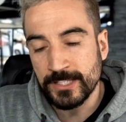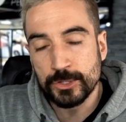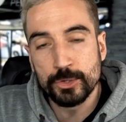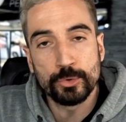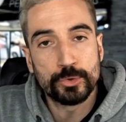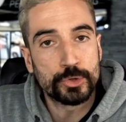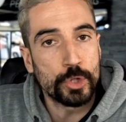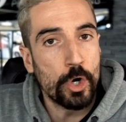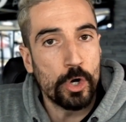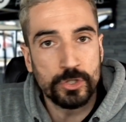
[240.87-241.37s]
that
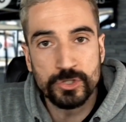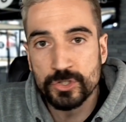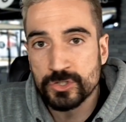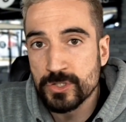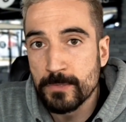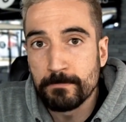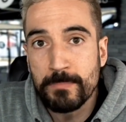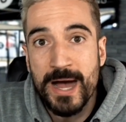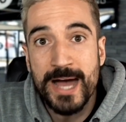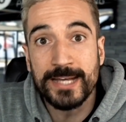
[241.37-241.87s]
you talk to
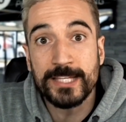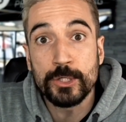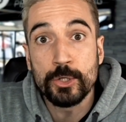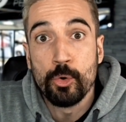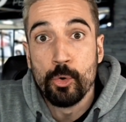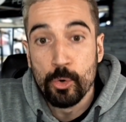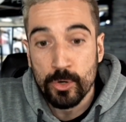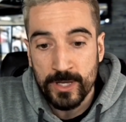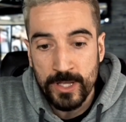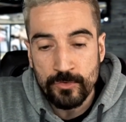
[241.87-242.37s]
somebody
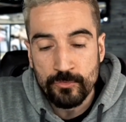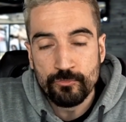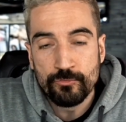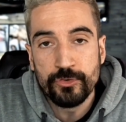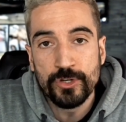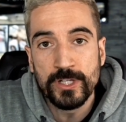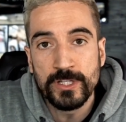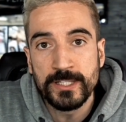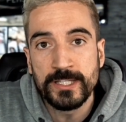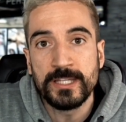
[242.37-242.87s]
who can
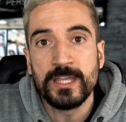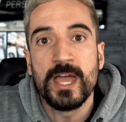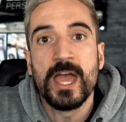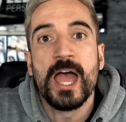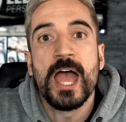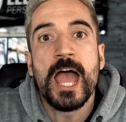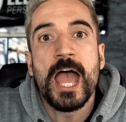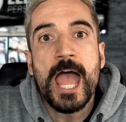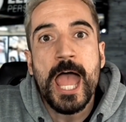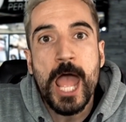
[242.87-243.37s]
really
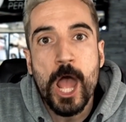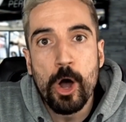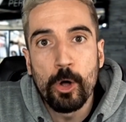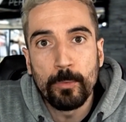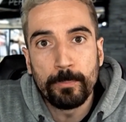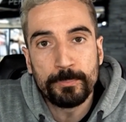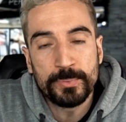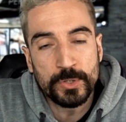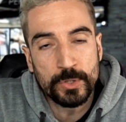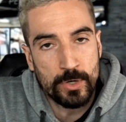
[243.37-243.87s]

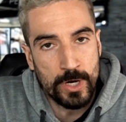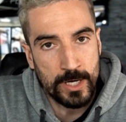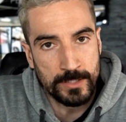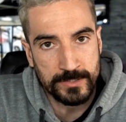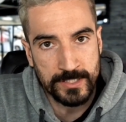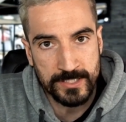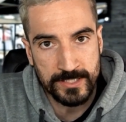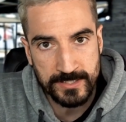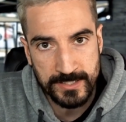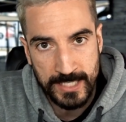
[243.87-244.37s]
help you
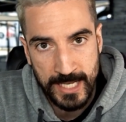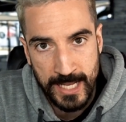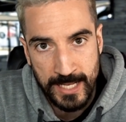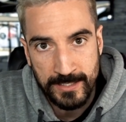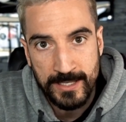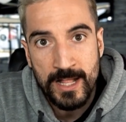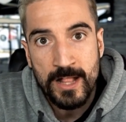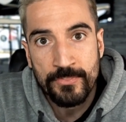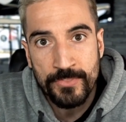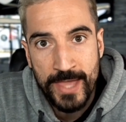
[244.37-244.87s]

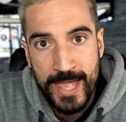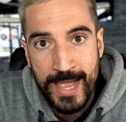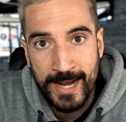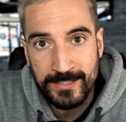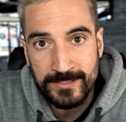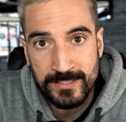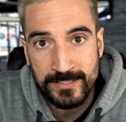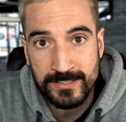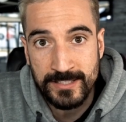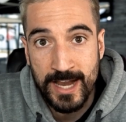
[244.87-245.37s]
understand the
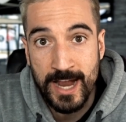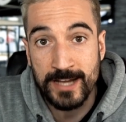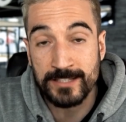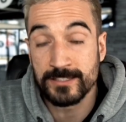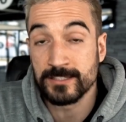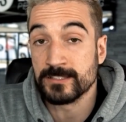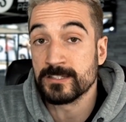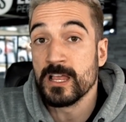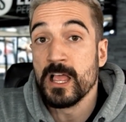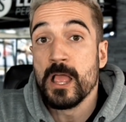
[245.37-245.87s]

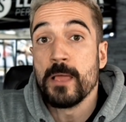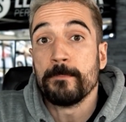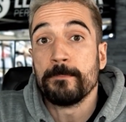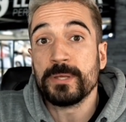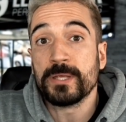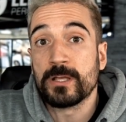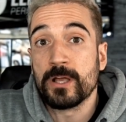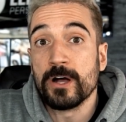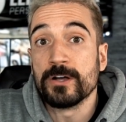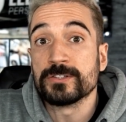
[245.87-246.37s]
exercises
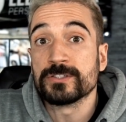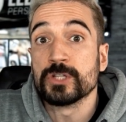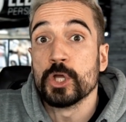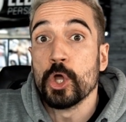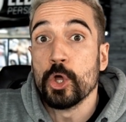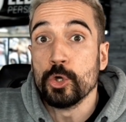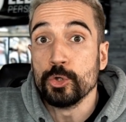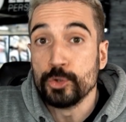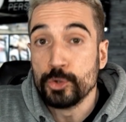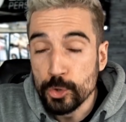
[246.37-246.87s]
because
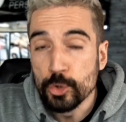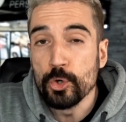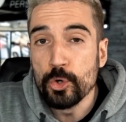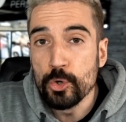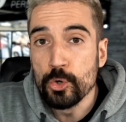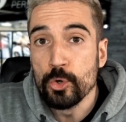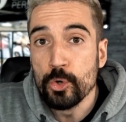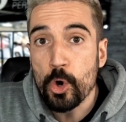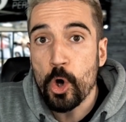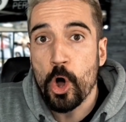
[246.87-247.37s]

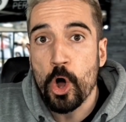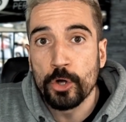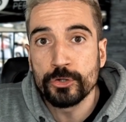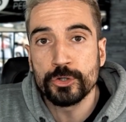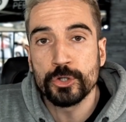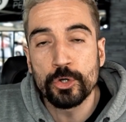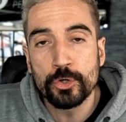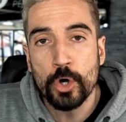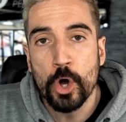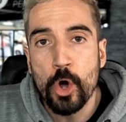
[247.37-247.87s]
you on
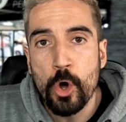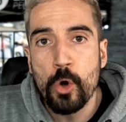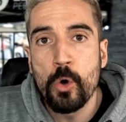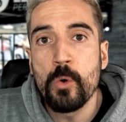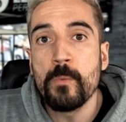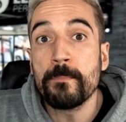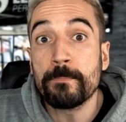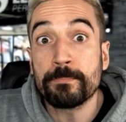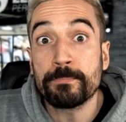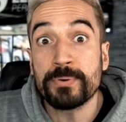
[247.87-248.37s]
your
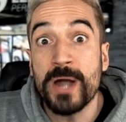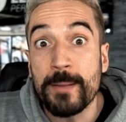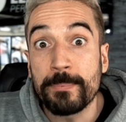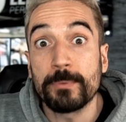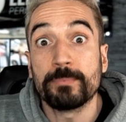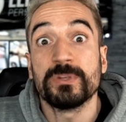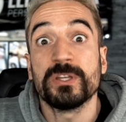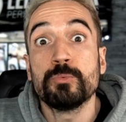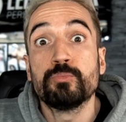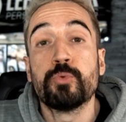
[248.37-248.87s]
own
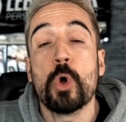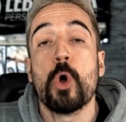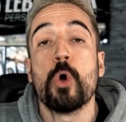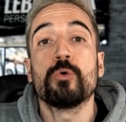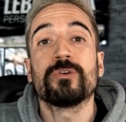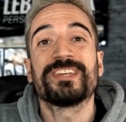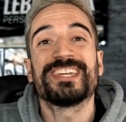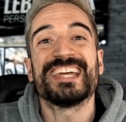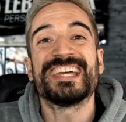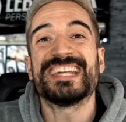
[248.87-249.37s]
probably
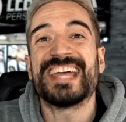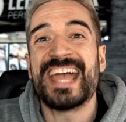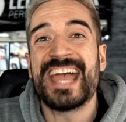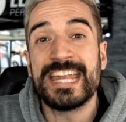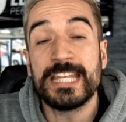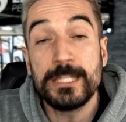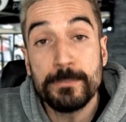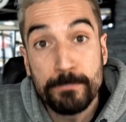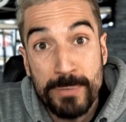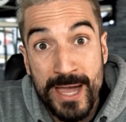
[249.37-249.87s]
won't get
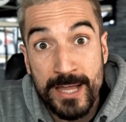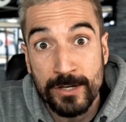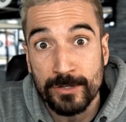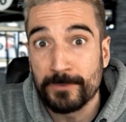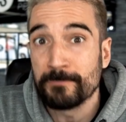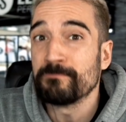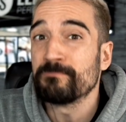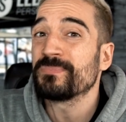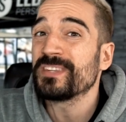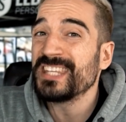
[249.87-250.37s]
any
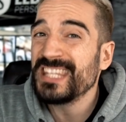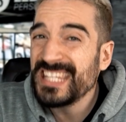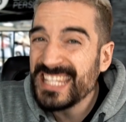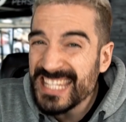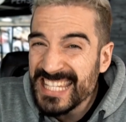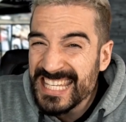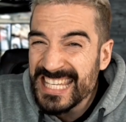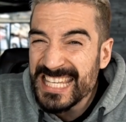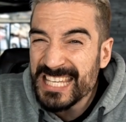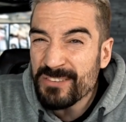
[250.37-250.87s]
better
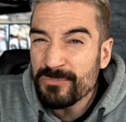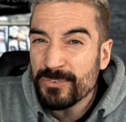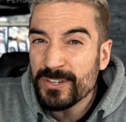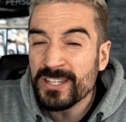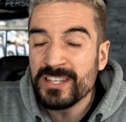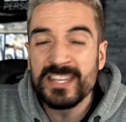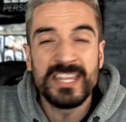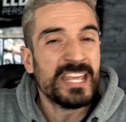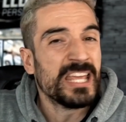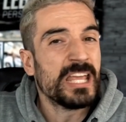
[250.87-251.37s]

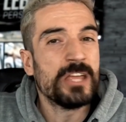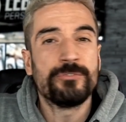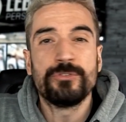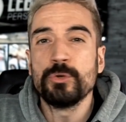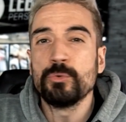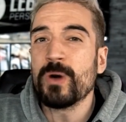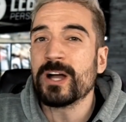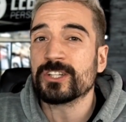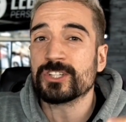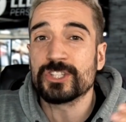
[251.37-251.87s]
even if
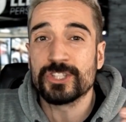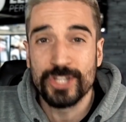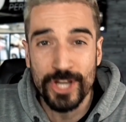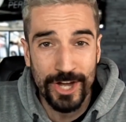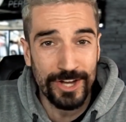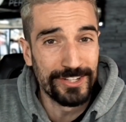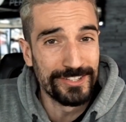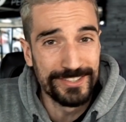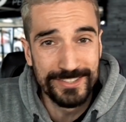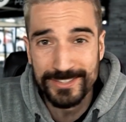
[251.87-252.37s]
you watch
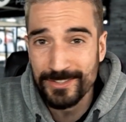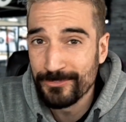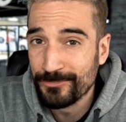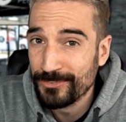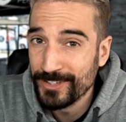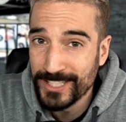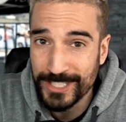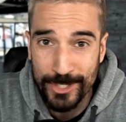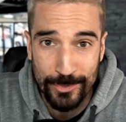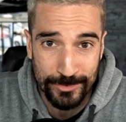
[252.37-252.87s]
tons of
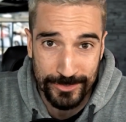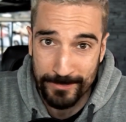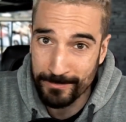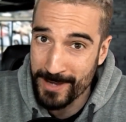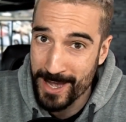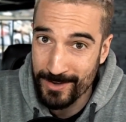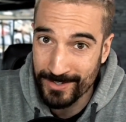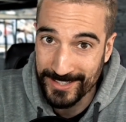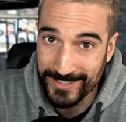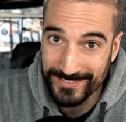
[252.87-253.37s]
videos
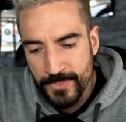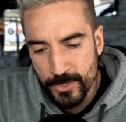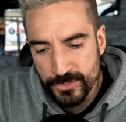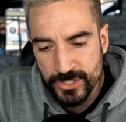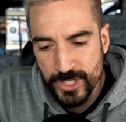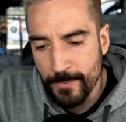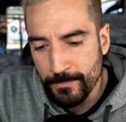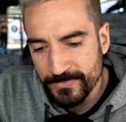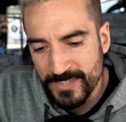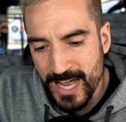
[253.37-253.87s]
about it. Now
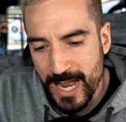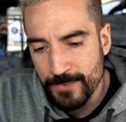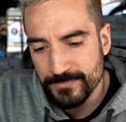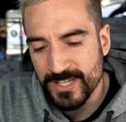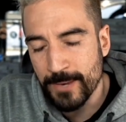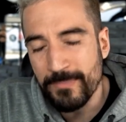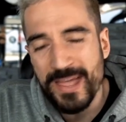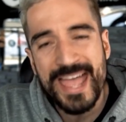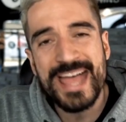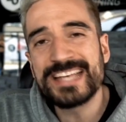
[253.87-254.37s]
sometimes
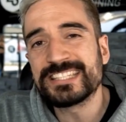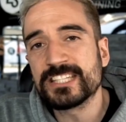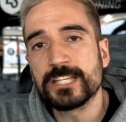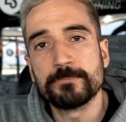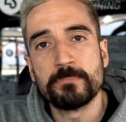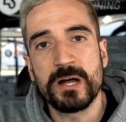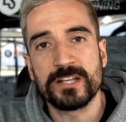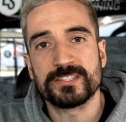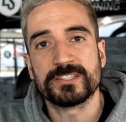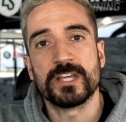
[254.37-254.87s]
I'm
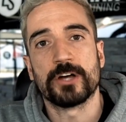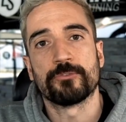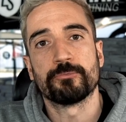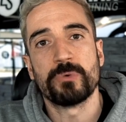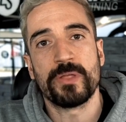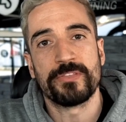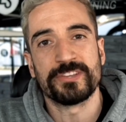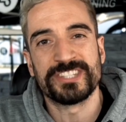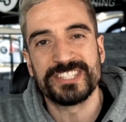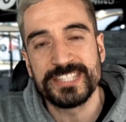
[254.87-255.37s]
asking myself
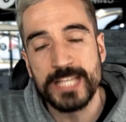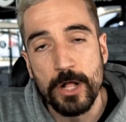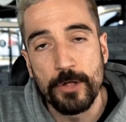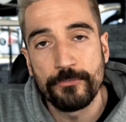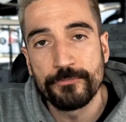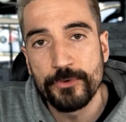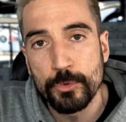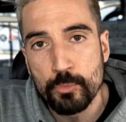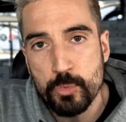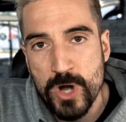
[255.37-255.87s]
whether
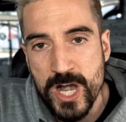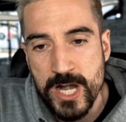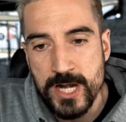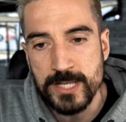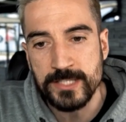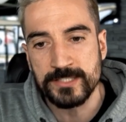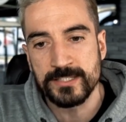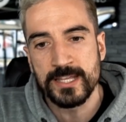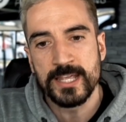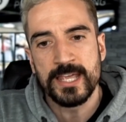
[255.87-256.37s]

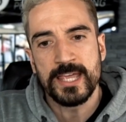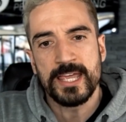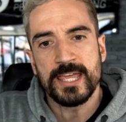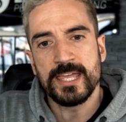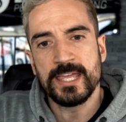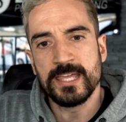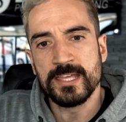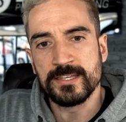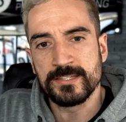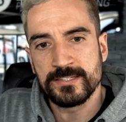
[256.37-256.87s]
self-awareness
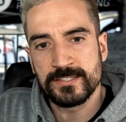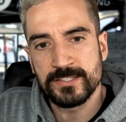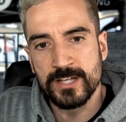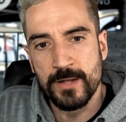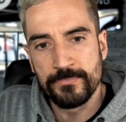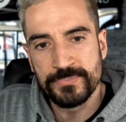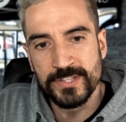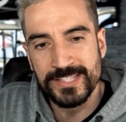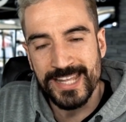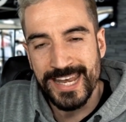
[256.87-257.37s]
is
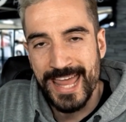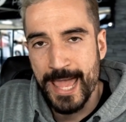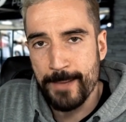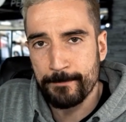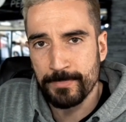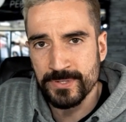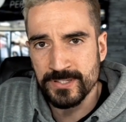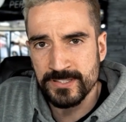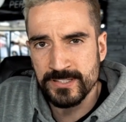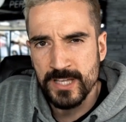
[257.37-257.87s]
something that
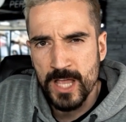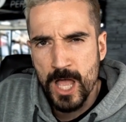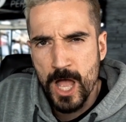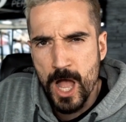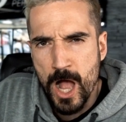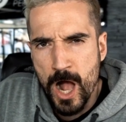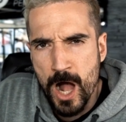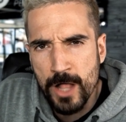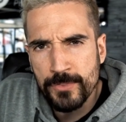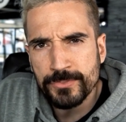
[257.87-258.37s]
happens
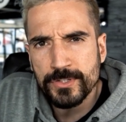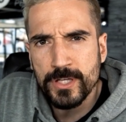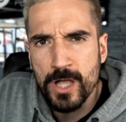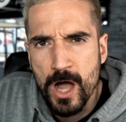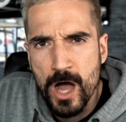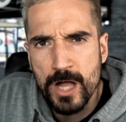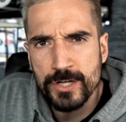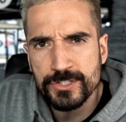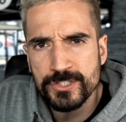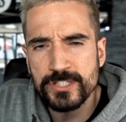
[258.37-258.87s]

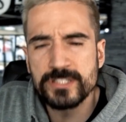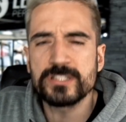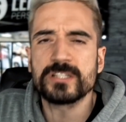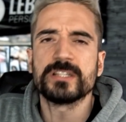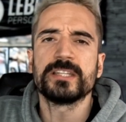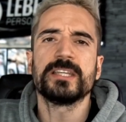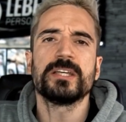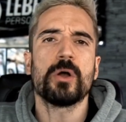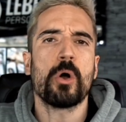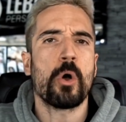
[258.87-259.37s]

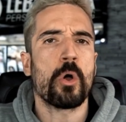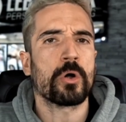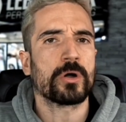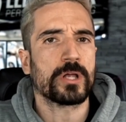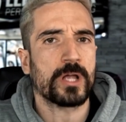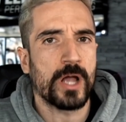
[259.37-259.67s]
unconsciously or